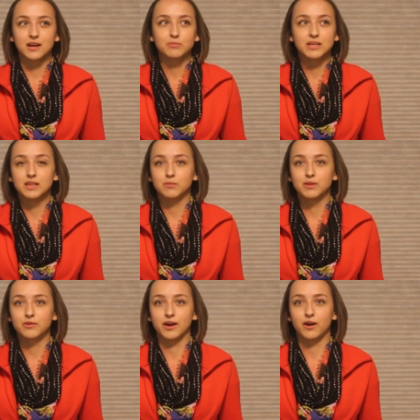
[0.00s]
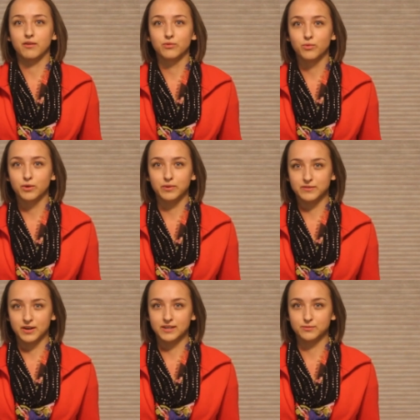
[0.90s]
to completely obliterate all the work
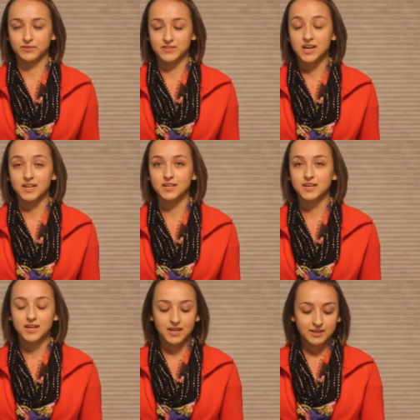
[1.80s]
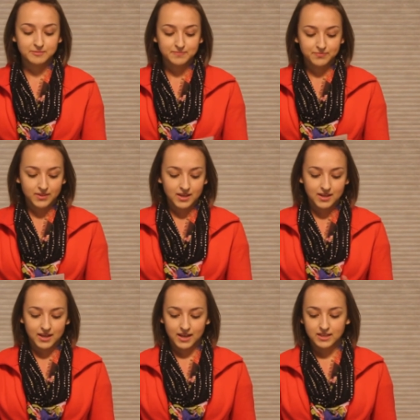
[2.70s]
we've done.
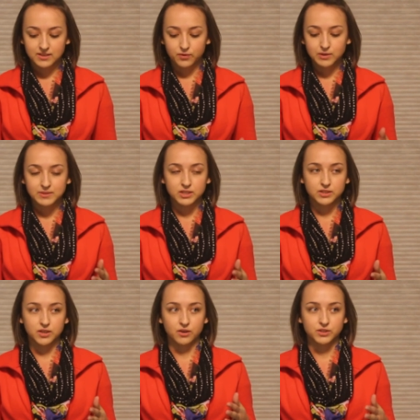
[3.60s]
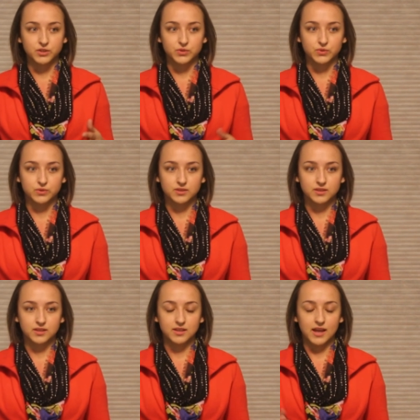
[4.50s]
And these 40 positions also
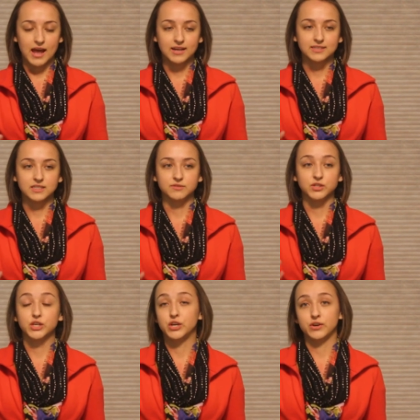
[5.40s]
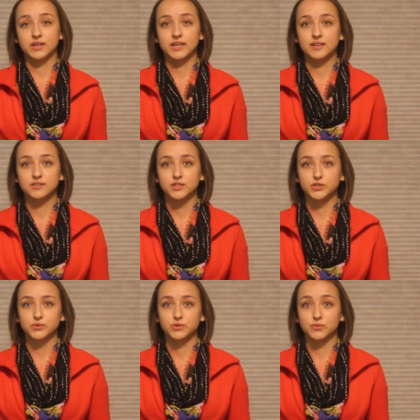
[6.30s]
add a sense of security
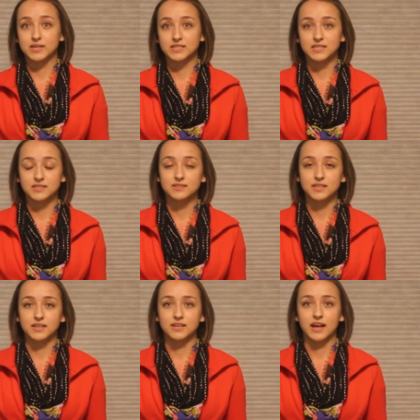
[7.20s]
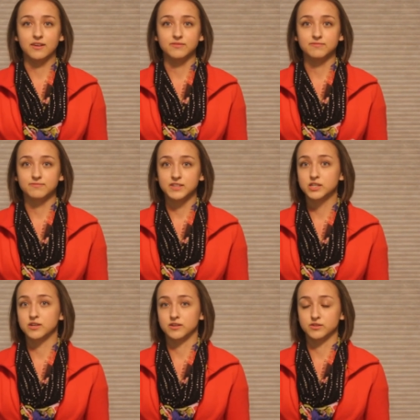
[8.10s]
to the residents and
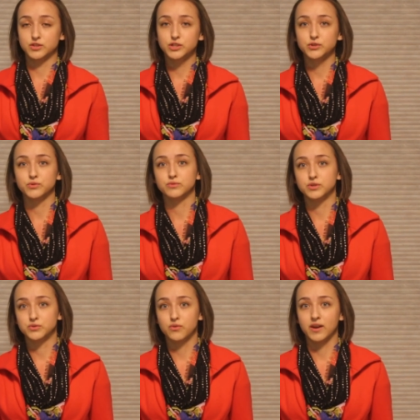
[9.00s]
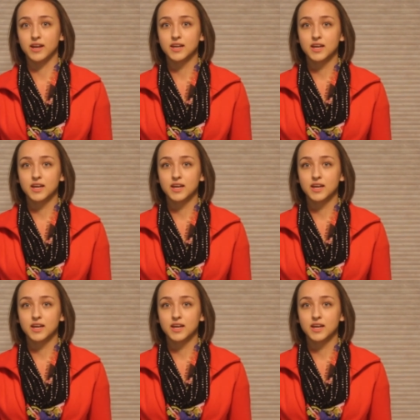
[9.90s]
visitors to Detroit.